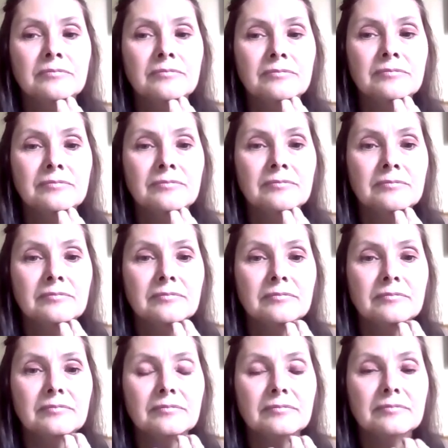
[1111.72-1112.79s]

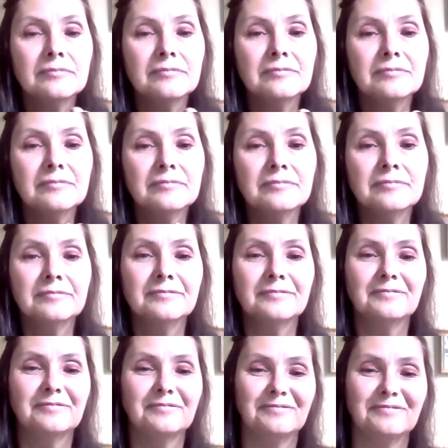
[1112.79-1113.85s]

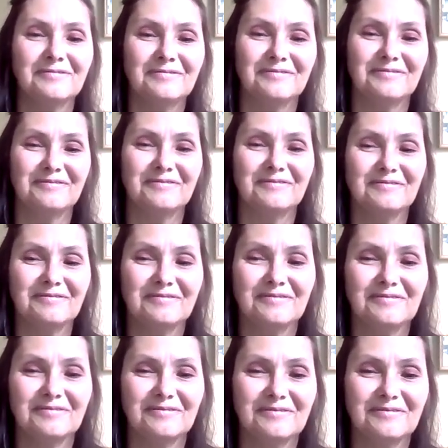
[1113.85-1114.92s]

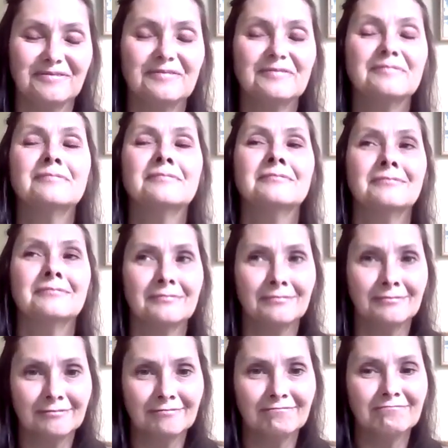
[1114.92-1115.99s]

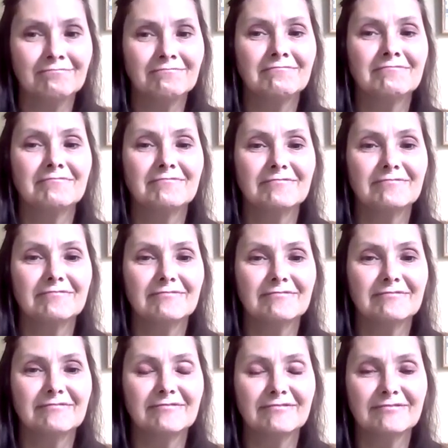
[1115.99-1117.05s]

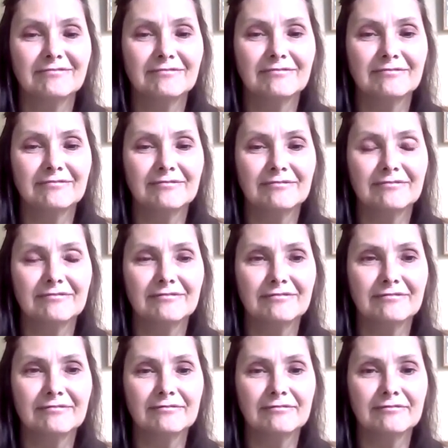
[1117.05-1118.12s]

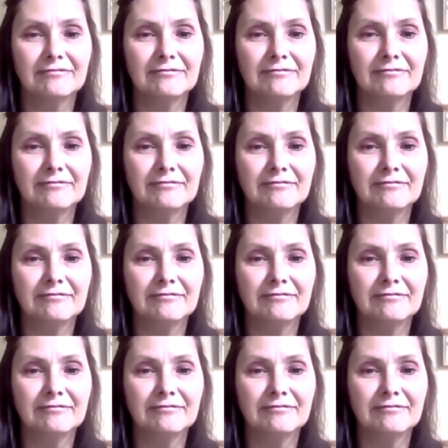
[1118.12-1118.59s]
This person isn't speaking.